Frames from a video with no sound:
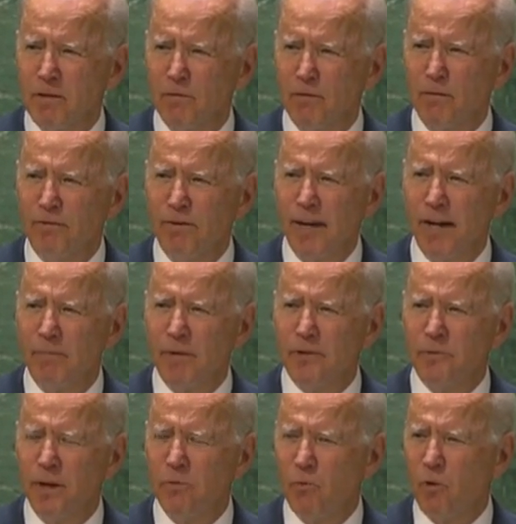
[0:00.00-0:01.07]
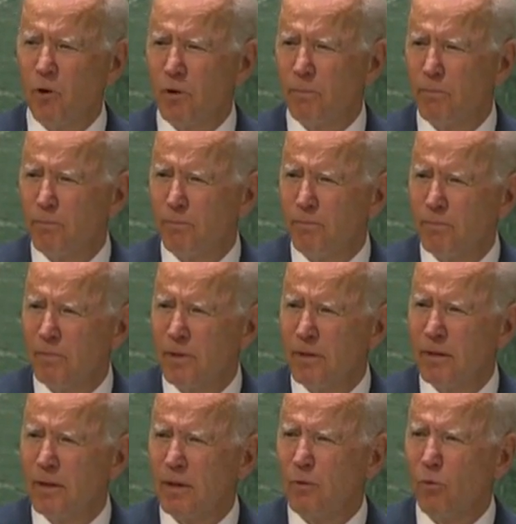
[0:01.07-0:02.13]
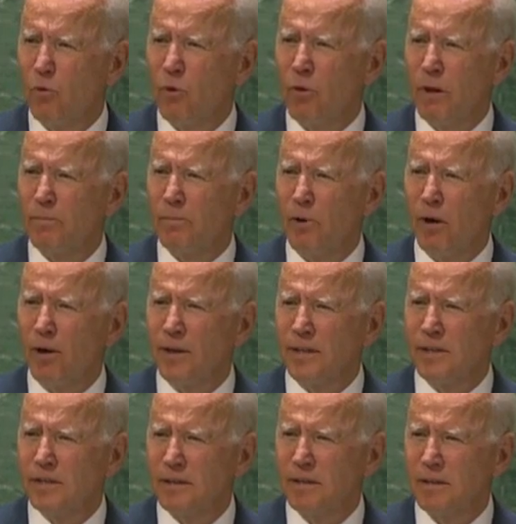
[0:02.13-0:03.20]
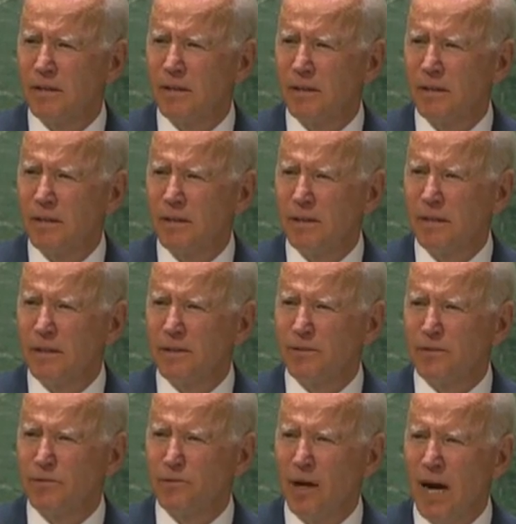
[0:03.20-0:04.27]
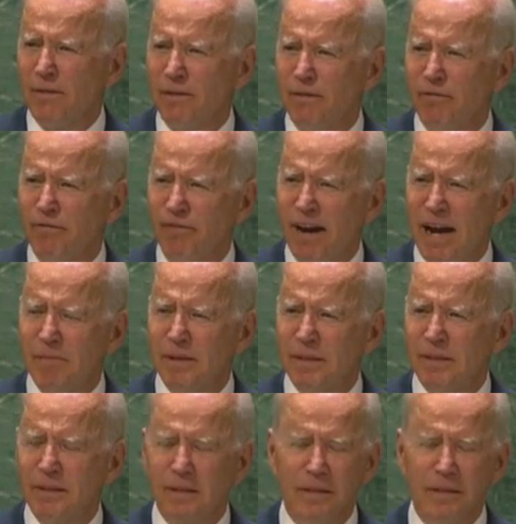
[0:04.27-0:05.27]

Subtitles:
where fighting between warring parties is driving famine,